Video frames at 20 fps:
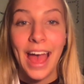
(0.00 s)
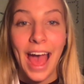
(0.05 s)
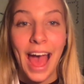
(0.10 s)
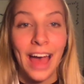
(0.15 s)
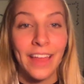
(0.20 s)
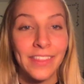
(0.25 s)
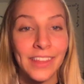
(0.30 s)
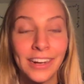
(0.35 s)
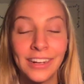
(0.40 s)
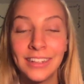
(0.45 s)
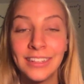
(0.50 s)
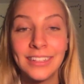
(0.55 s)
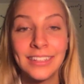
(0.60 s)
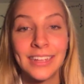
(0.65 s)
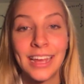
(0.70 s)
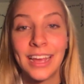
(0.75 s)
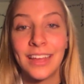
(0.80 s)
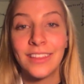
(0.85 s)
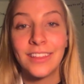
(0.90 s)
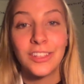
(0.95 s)
At the end of the
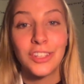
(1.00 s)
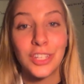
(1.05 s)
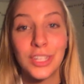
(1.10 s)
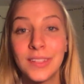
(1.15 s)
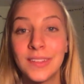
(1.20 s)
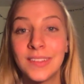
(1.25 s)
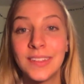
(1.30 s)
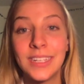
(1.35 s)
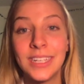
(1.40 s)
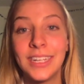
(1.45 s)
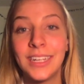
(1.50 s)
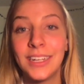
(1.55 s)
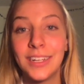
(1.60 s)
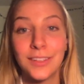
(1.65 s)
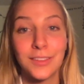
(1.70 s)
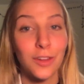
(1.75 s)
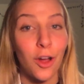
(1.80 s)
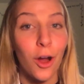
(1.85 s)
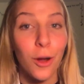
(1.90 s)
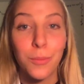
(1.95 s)
day, the GC
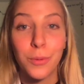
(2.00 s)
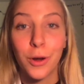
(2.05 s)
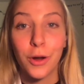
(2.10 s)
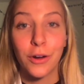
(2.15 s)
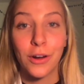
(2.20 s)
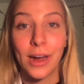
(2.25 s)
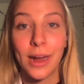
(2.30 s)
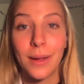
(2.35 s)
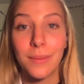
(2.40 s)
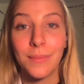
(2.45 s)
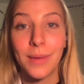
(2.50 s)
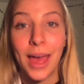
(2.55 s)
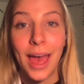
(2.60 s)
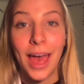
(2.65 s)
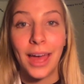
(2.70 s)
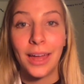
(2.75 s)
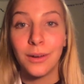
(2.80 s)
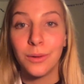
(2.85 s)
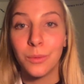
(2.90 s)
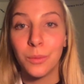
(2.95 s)
is our program
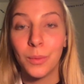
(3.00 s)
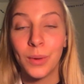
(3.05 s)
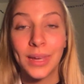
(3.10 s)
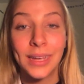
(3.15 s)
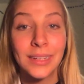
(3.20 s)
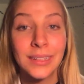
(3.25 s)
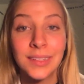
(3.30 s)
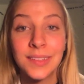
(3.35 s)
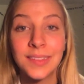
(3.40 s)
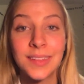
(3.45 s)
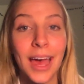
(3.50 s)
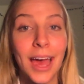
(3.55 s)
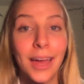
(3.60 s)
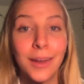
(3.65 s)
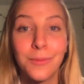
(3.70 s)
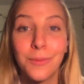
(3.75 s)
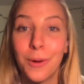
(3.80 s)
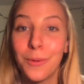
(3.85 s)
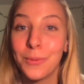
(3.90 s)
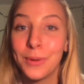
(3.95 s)
and we can
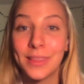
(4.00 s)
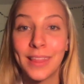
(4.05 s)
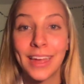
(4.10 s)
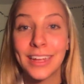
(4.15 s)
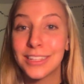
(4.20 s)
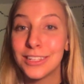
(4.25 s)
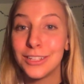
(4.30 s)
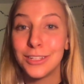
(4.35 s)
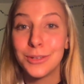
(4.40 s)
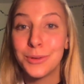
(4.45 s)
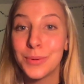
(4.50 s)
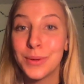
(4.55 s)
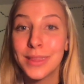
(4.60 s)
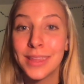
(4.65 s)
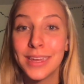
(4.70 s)
decide what we'd like to do with